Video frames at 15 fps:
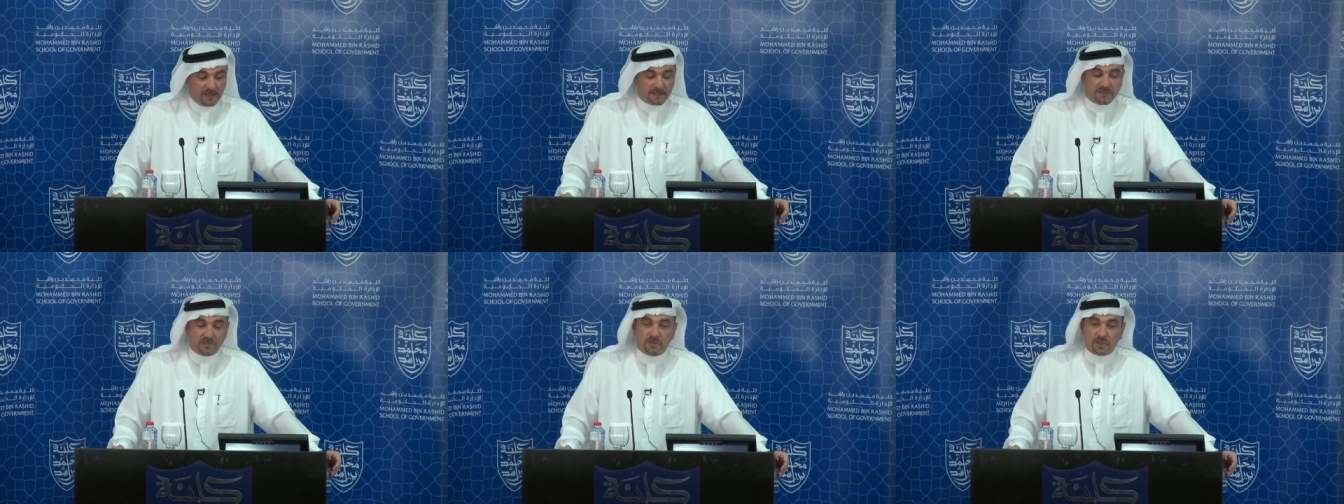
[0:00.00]

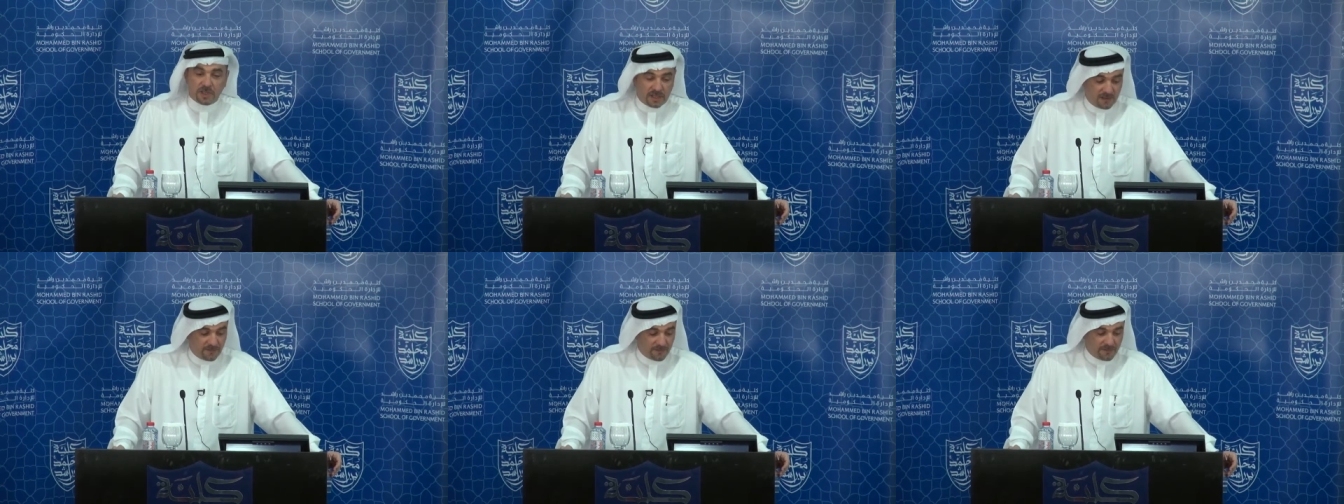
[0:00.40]
Soon
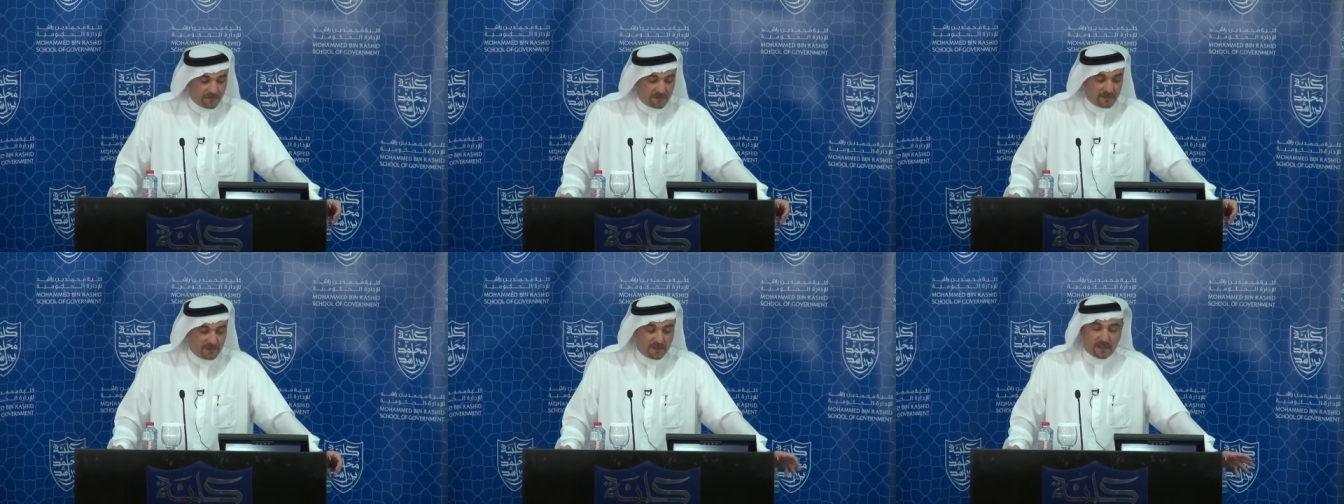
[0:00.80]

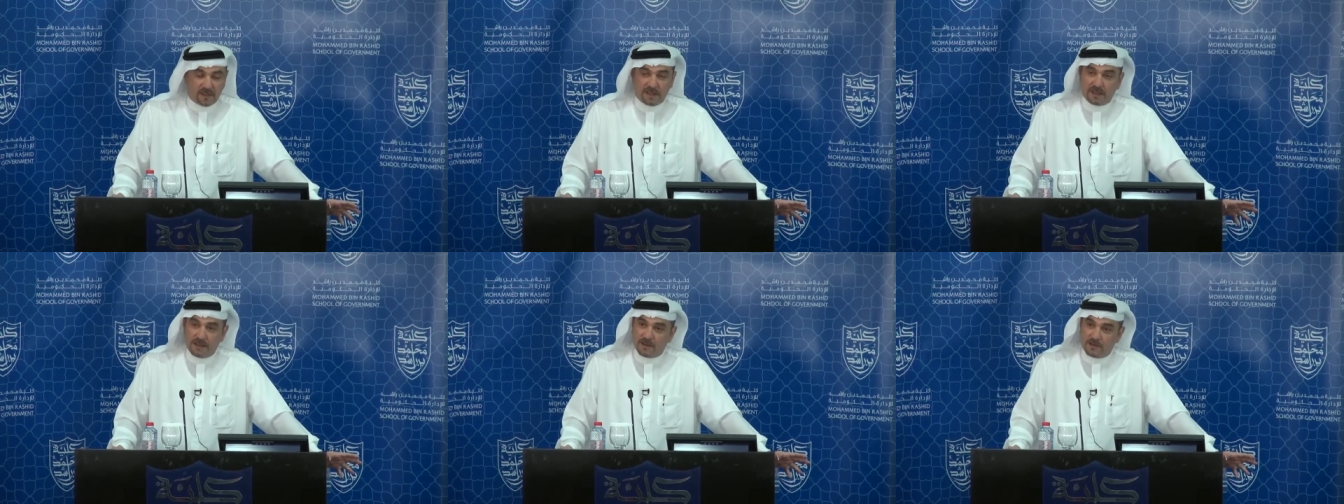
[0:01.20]
enough,
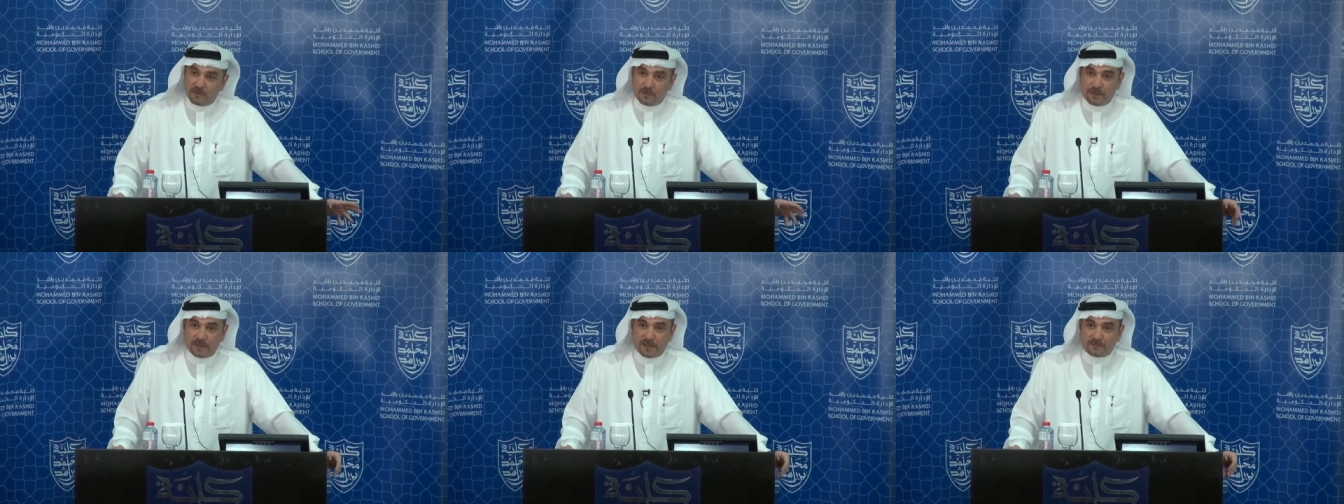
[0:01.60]

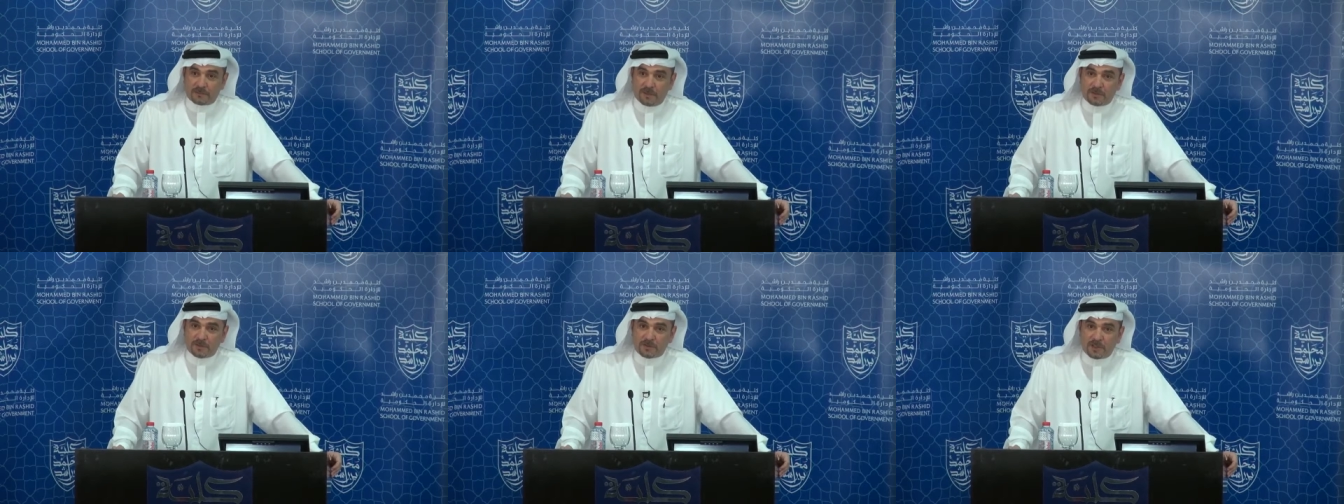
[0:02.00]
well, not
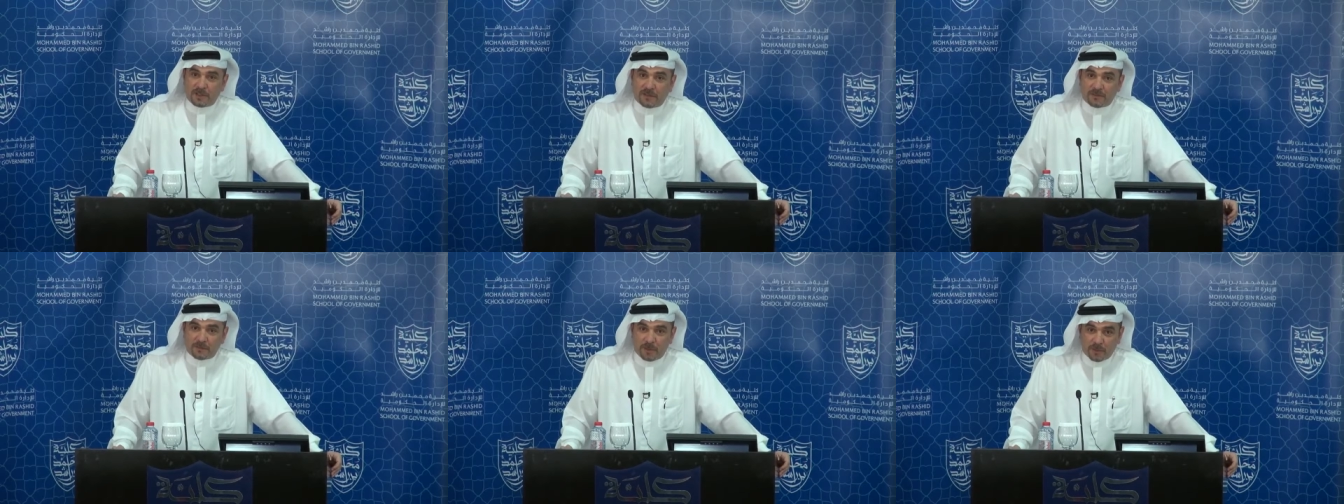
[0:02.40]
maybe soon
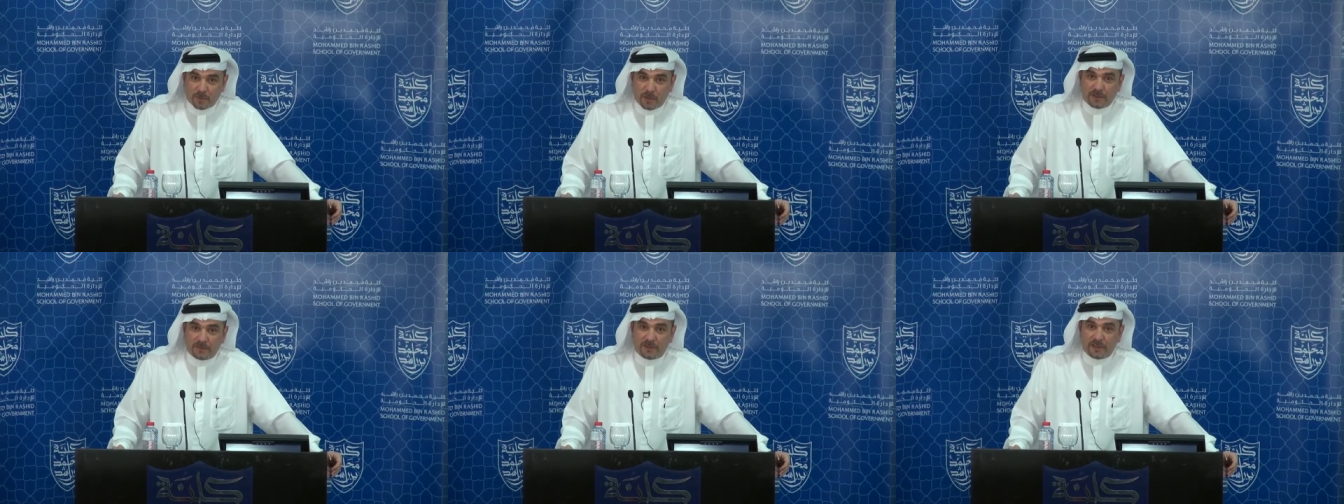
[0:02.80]
enough, but
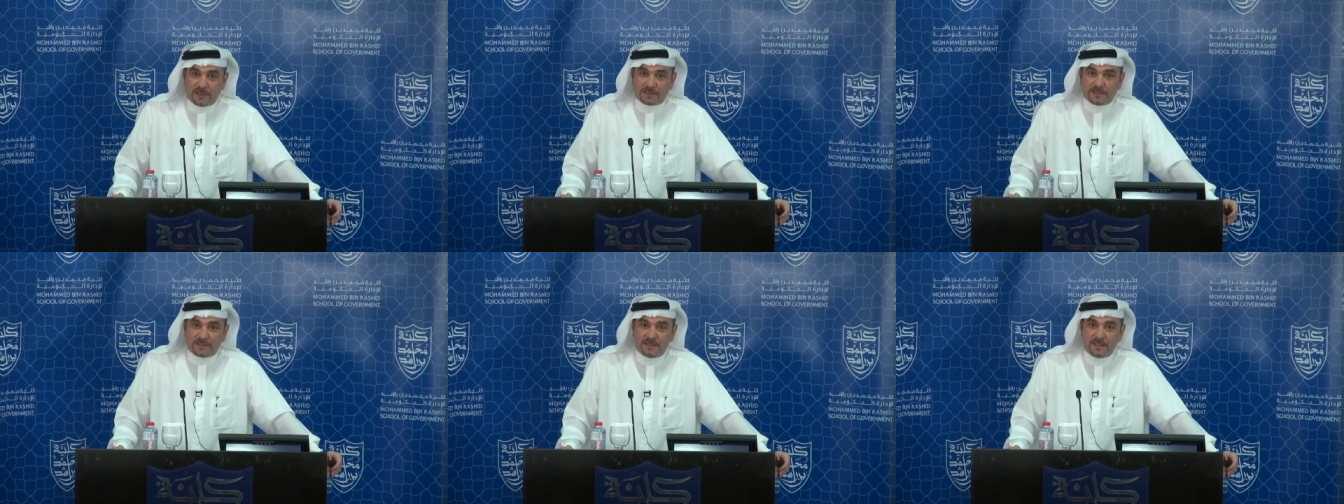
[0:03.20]
twelve
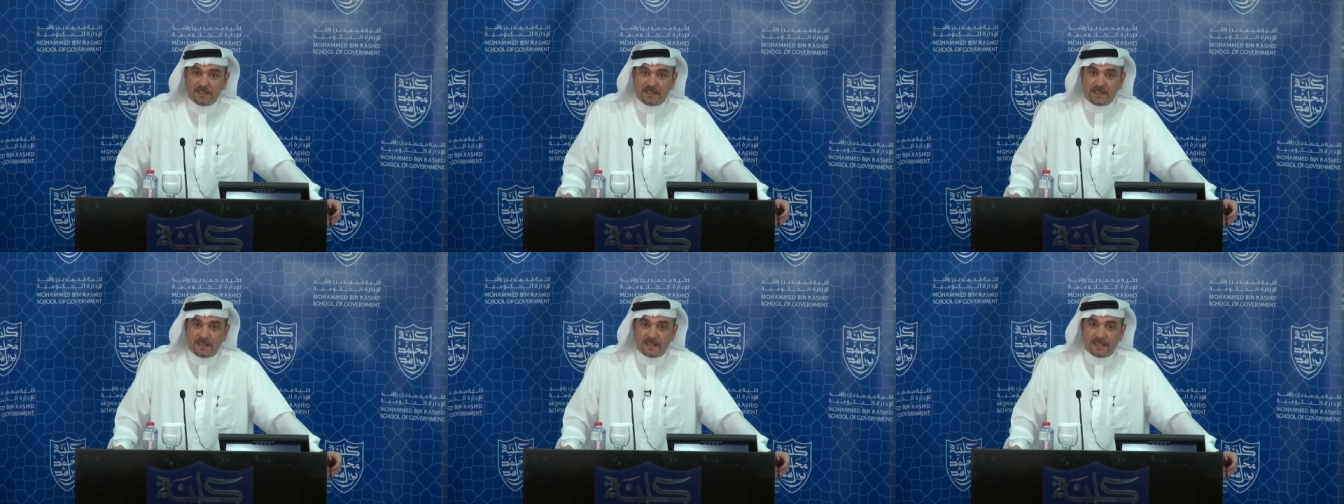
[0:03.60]
years,
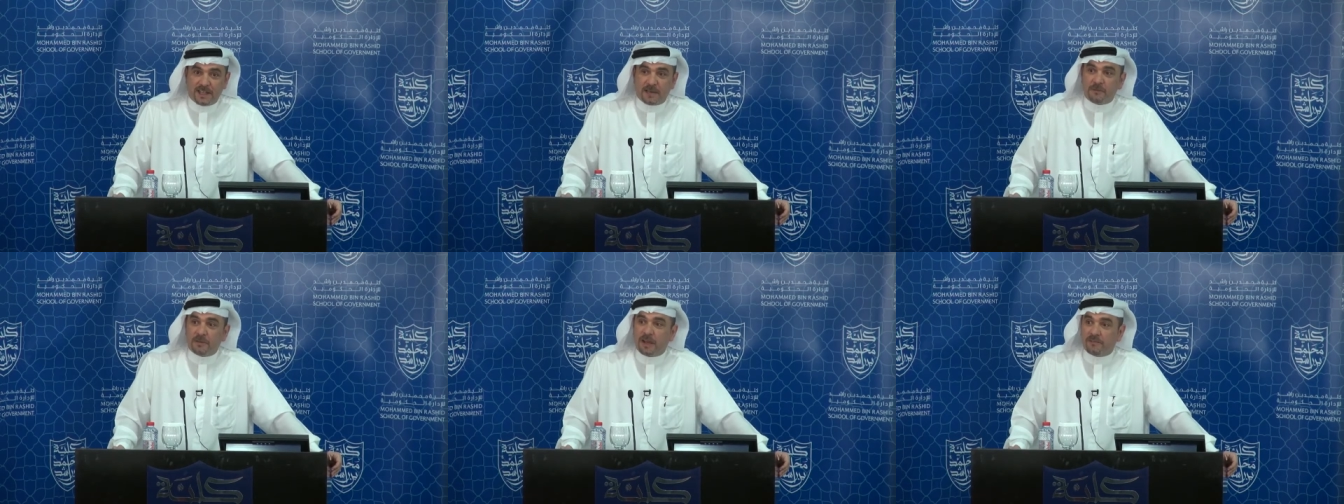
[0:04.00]

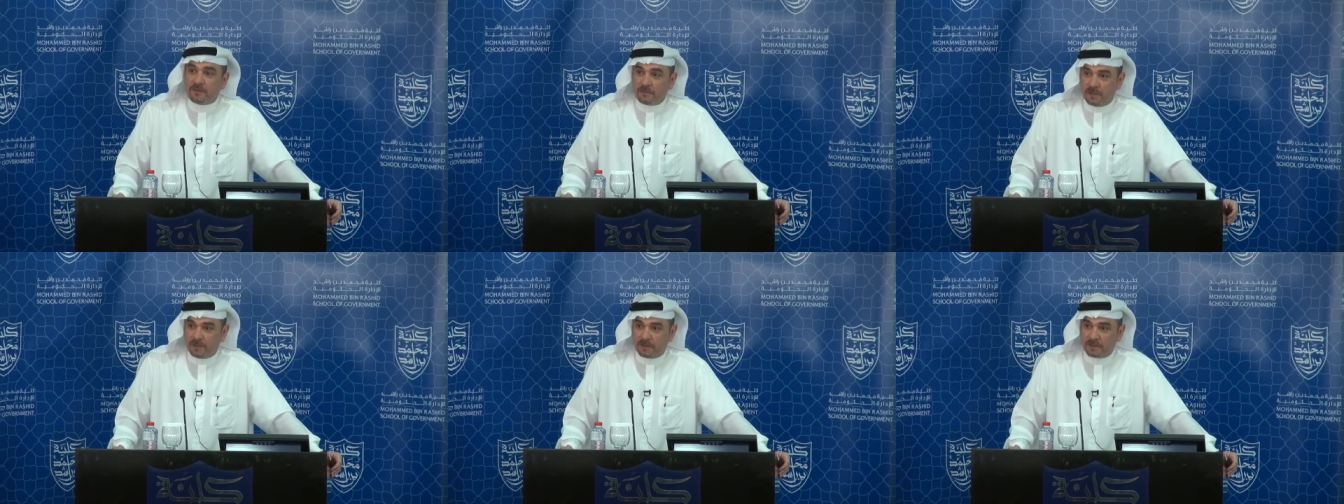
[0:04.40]
the M
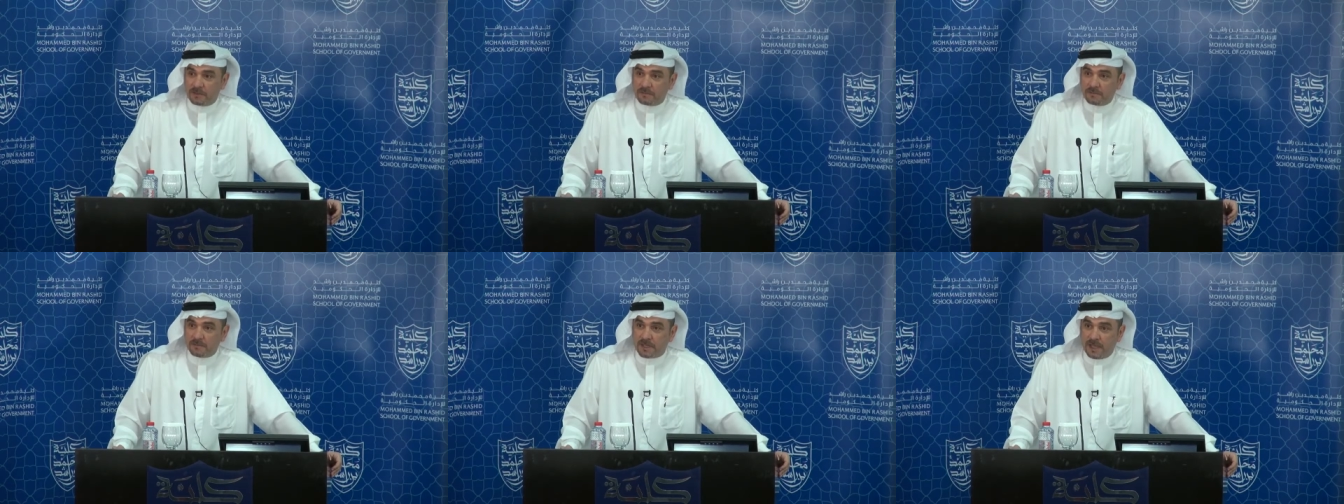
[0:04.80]
government
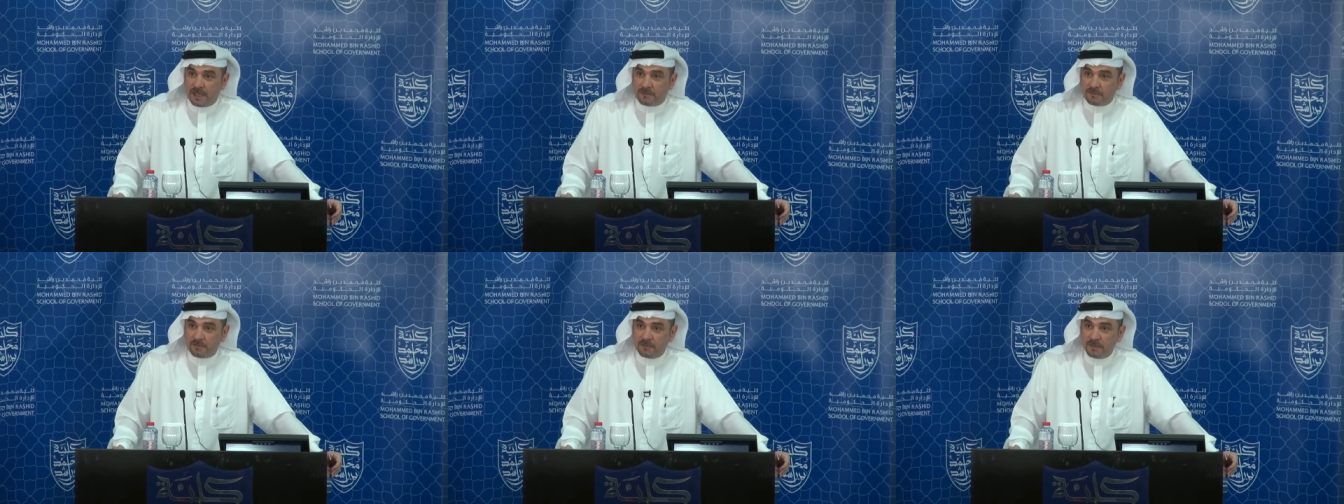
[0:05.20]

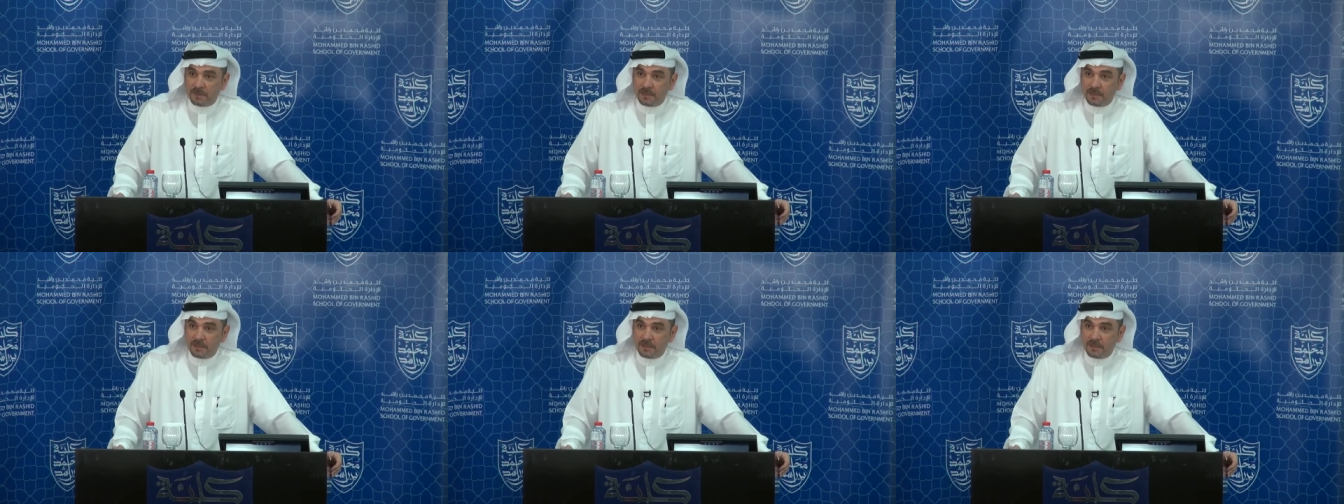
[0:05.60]
came.